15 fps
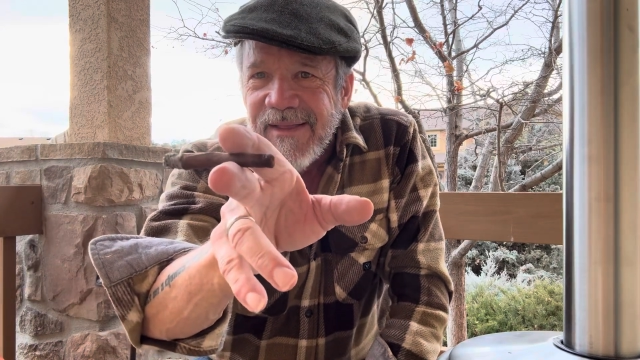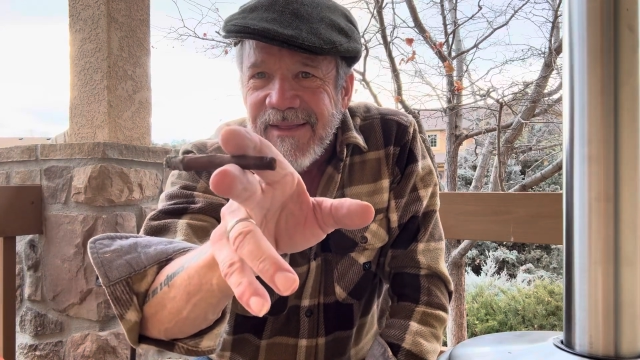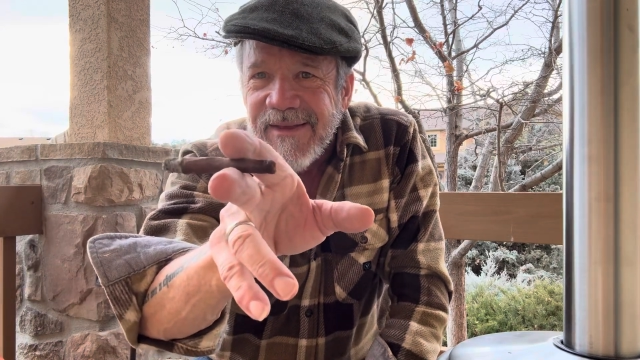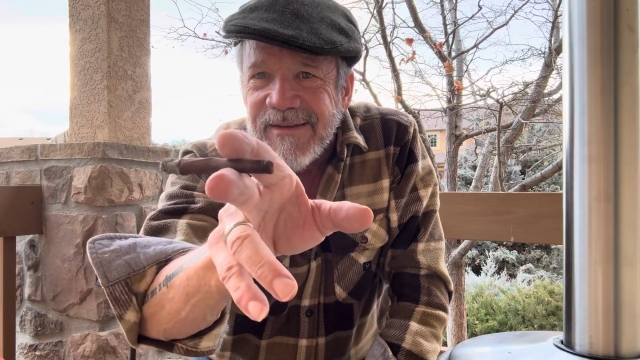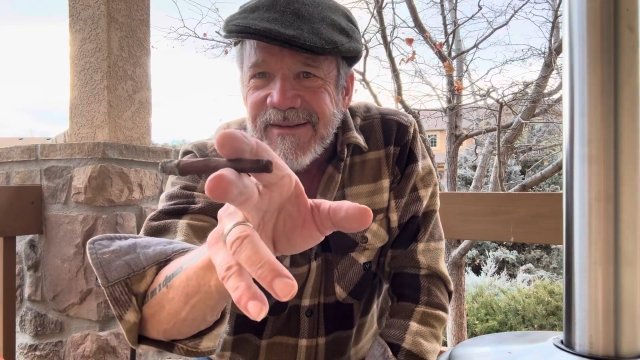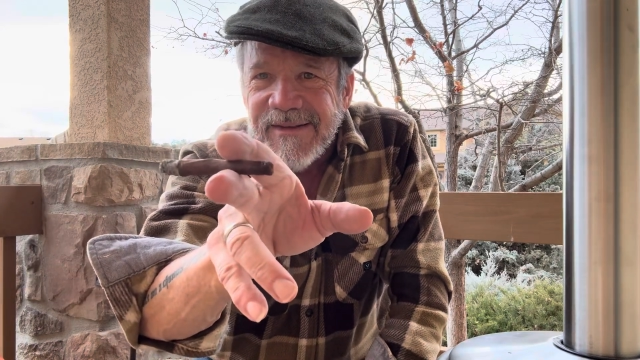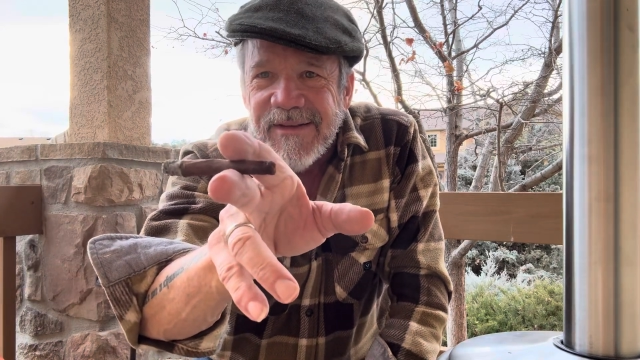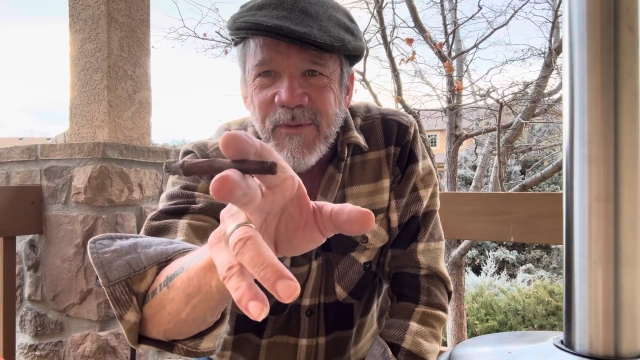
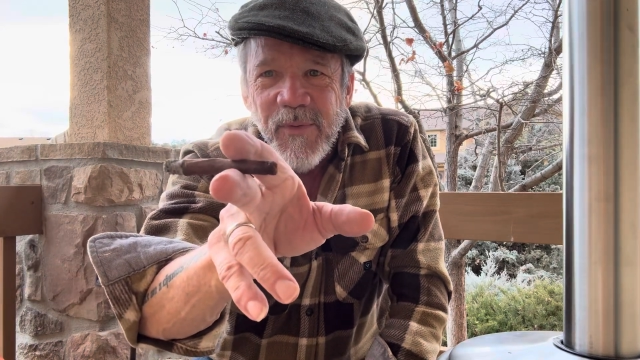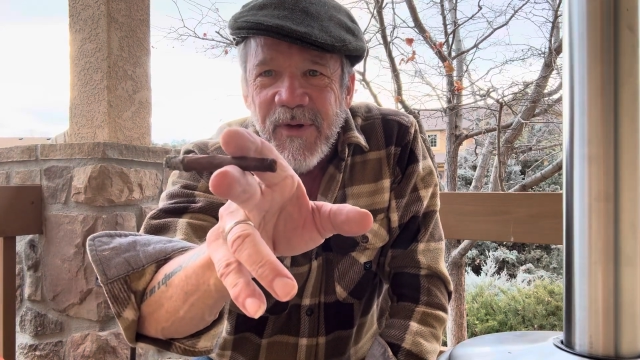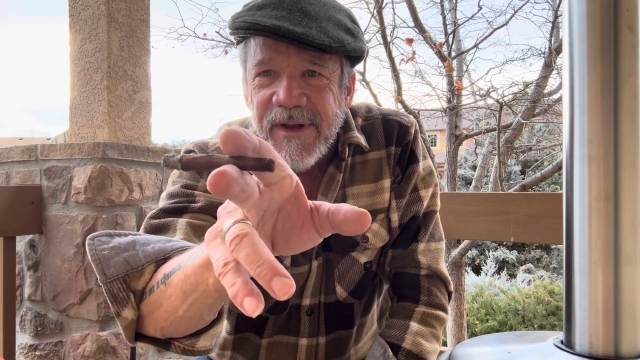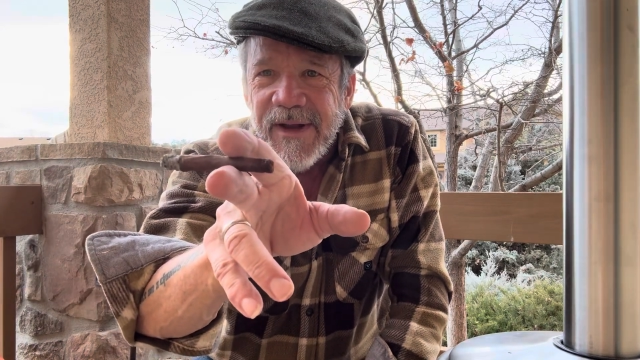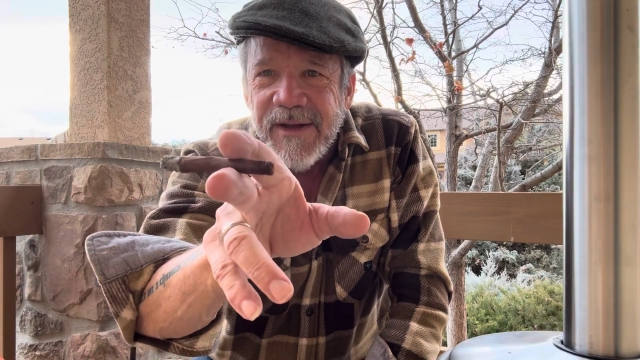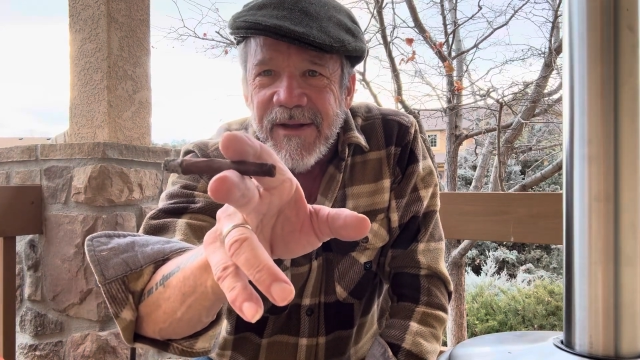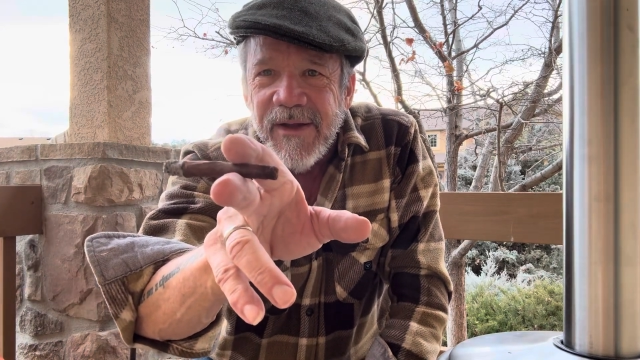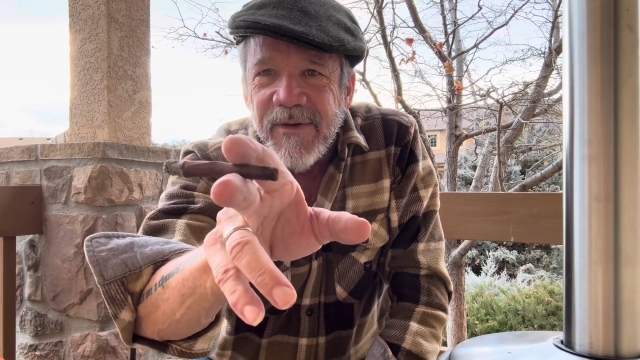this is the one
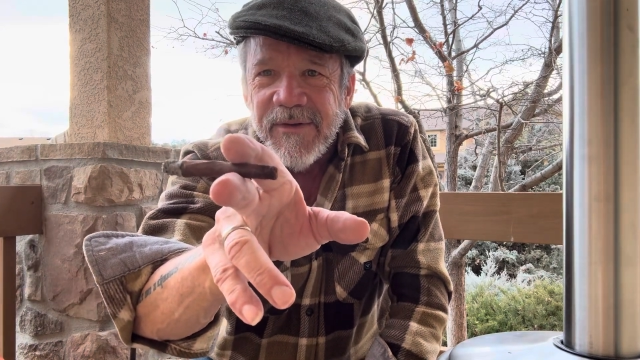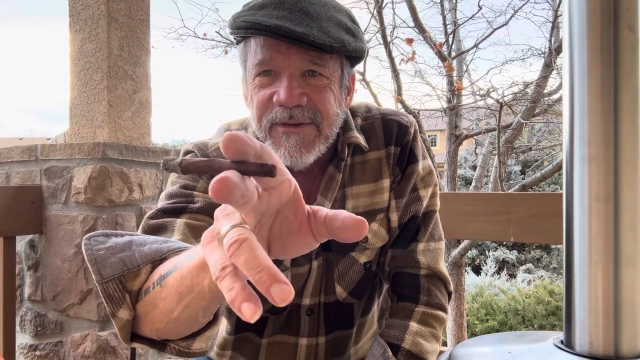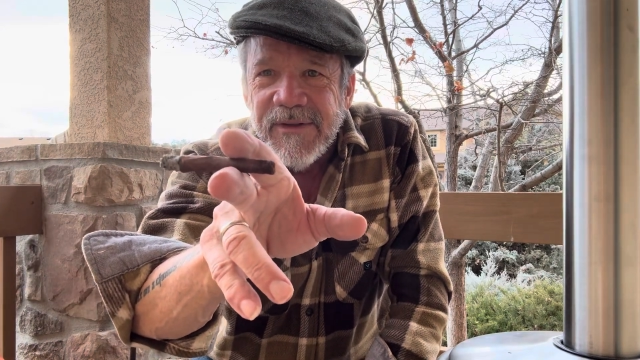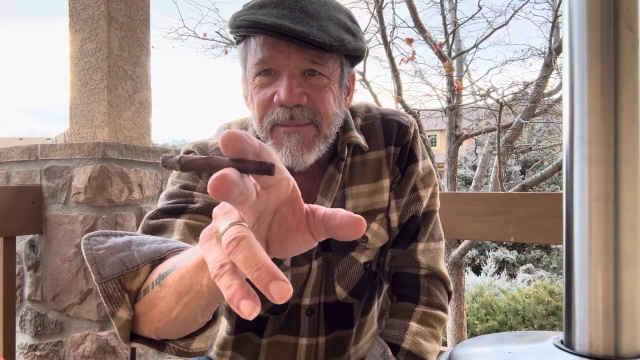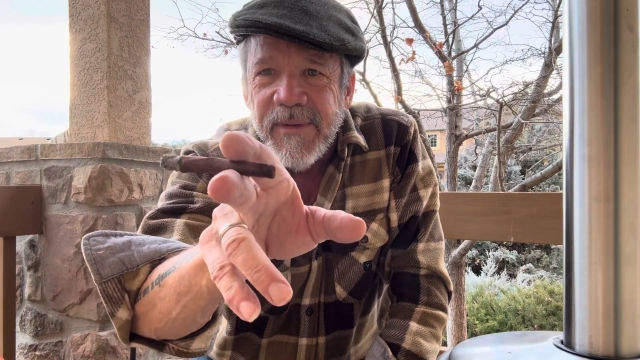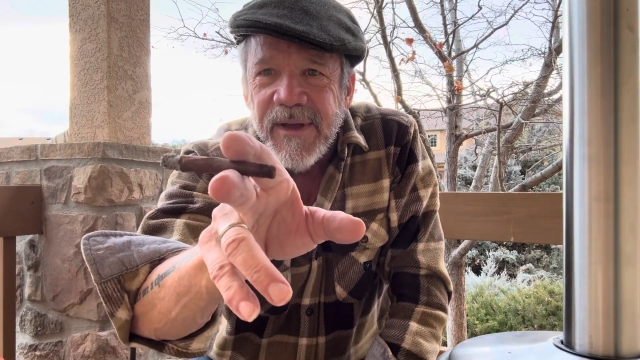I know is the